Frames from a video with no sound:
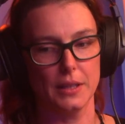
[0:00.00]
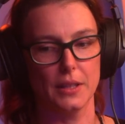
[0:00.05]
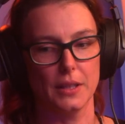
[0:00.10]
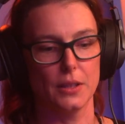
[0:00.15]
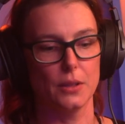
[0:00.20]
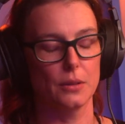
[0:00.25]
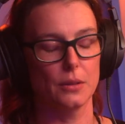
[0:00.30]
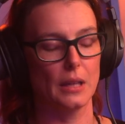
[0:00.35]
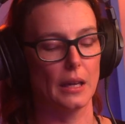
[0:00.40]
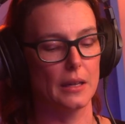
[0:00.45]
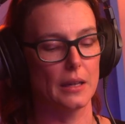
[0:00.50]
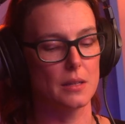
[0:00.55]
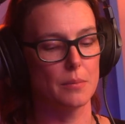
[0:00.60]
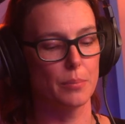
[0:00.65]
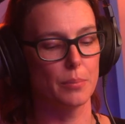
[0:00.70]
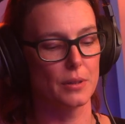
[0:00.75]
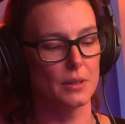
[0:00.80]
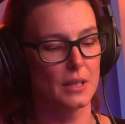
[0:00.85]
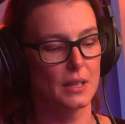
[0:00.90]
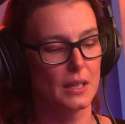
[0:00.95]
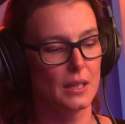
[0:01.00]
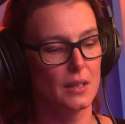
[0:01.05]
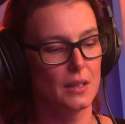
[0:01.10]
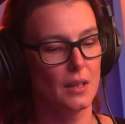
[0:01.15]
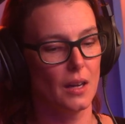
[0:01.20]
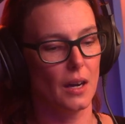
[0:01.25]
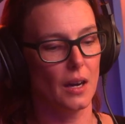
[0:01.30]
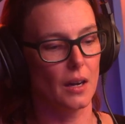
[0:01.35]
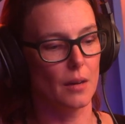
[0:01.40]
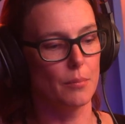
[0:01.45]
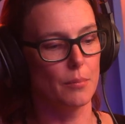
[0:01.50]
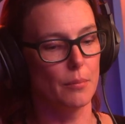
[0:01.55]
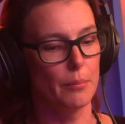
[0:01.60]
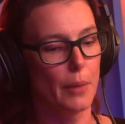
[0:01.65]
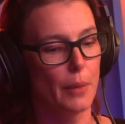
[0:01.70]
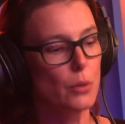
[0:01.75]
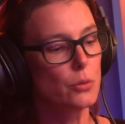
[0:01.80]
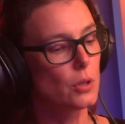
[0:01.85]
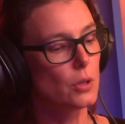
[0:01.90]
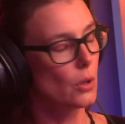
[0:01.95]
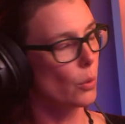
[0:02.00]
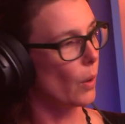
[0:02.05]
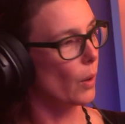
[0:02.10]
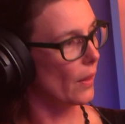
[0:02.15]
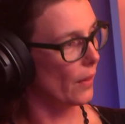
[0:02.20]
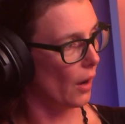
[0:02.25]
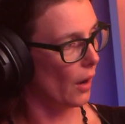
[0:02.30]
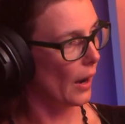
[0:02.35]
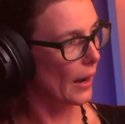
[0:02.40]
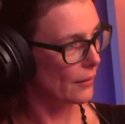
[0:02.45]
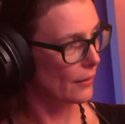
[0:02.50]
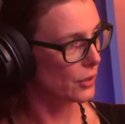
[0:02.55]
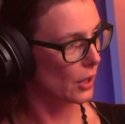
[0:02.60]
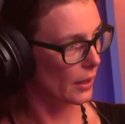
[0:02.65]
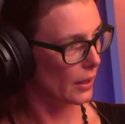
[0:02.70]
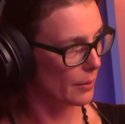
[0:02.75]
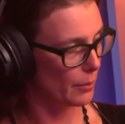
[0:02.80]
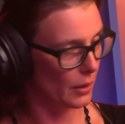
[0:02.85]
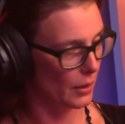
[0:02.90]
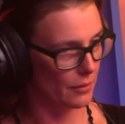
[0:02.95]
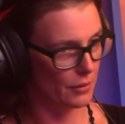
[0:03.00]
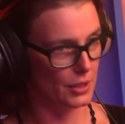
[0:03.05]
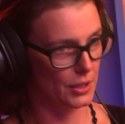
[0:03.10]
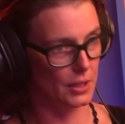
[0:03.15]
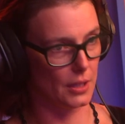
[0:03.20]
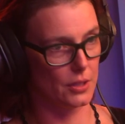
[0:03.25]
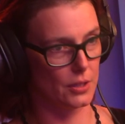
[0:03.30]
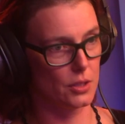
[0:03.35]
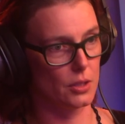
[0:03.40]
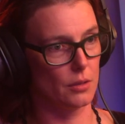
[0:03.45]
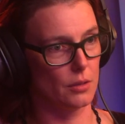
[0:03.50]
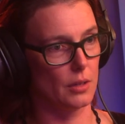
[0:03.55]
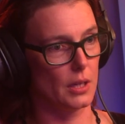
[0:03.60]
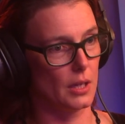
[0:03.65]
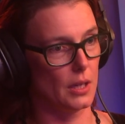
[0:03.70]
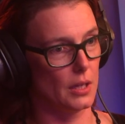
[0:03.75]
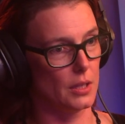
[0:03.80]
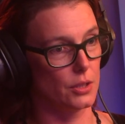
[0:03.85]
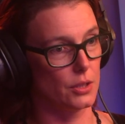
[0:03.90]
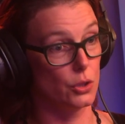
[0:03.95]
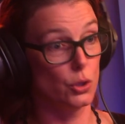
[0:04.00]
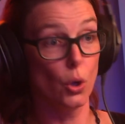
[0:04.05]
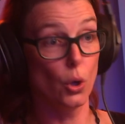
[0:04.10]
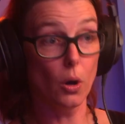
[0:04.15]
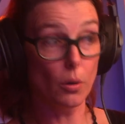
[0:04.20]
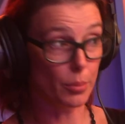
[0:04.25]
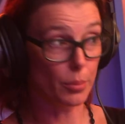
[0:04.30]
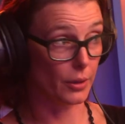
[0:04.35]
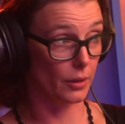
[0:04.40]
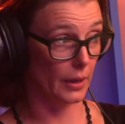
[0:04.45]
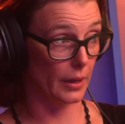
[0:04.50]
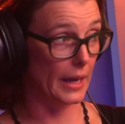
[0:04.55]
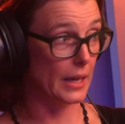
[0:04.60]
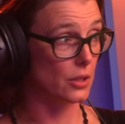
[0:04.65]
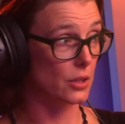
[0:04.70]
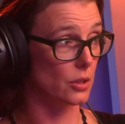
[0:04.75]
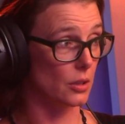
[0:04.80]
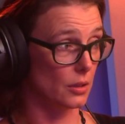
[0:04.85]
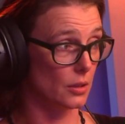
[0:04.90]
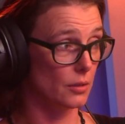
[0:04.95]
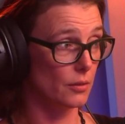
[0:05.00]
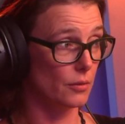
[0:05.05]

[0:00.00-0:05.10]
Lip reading: in the UK, but most of the work that I have done in my research career has not been on ancient